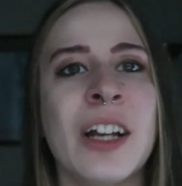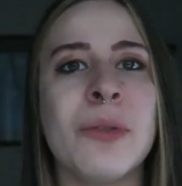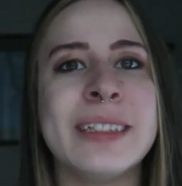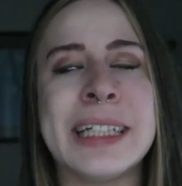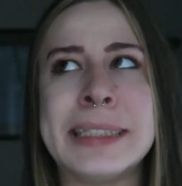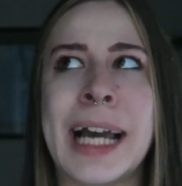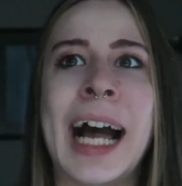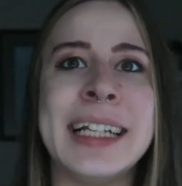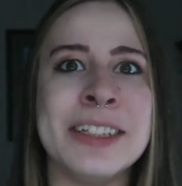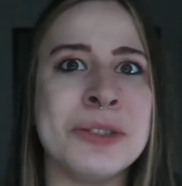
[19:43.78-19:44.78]
I don't want to say
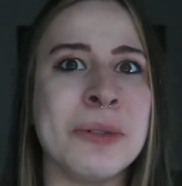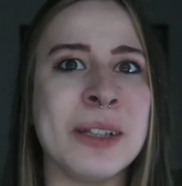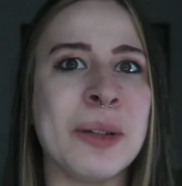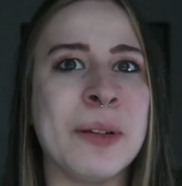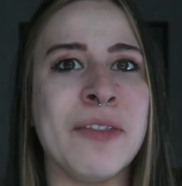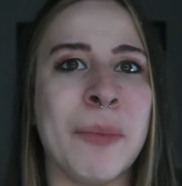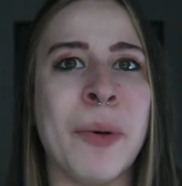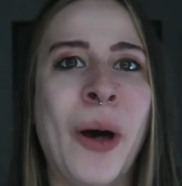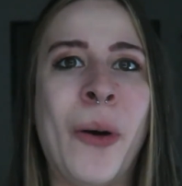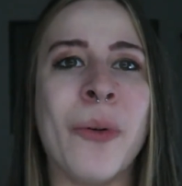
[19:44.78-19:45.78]
tied into a little bit of a
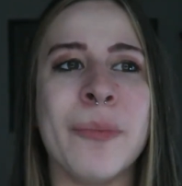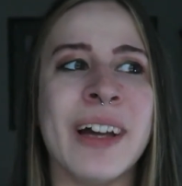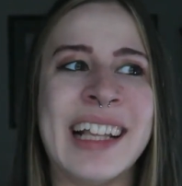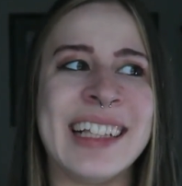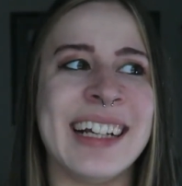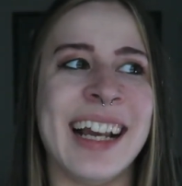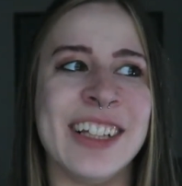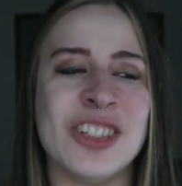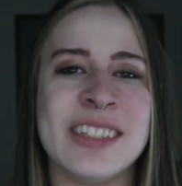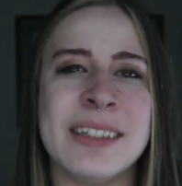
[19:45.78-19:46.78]
bow, but
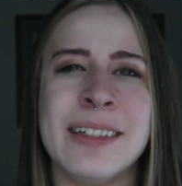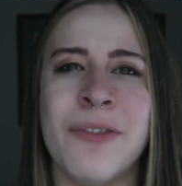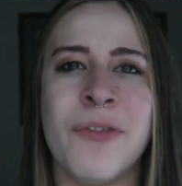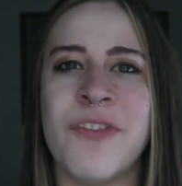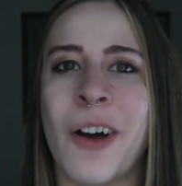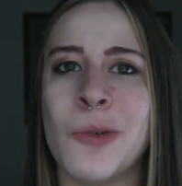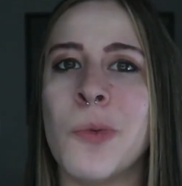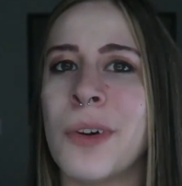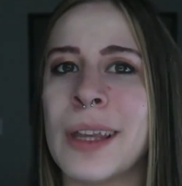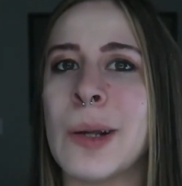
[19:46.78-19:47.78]
it just
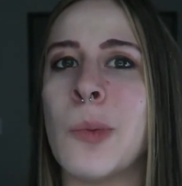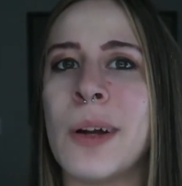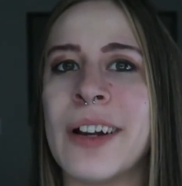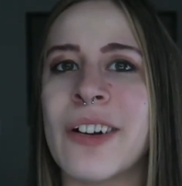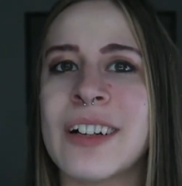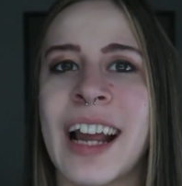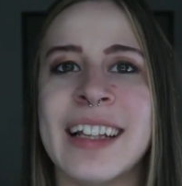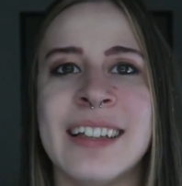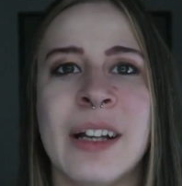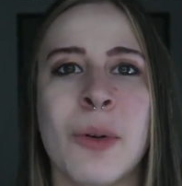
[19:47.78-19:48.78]
felt really weird,
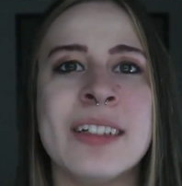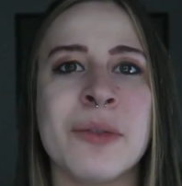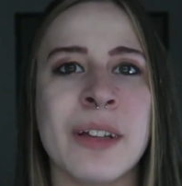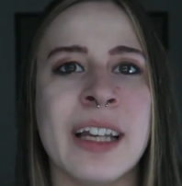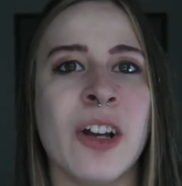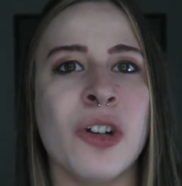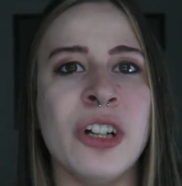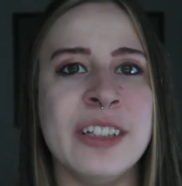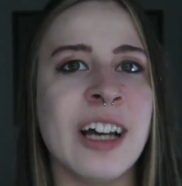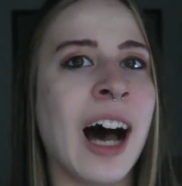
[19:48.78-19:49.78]
and there wasn't really a
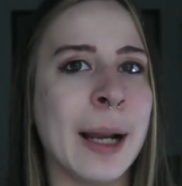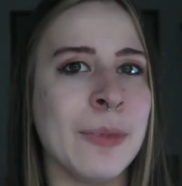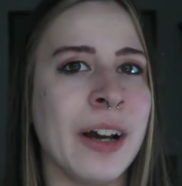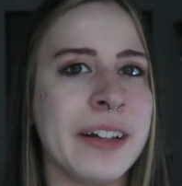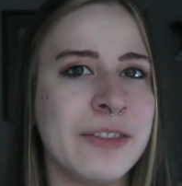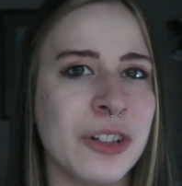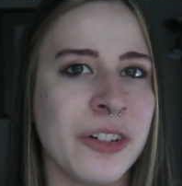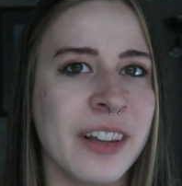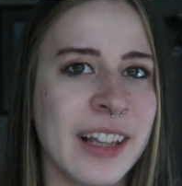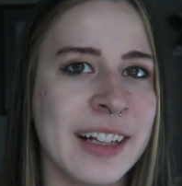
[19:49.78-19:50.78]
good timeline of
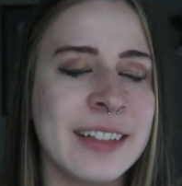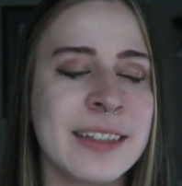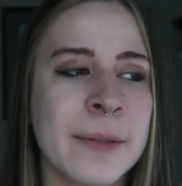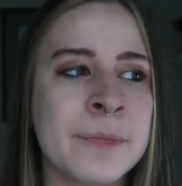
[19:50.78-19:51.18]
certain things.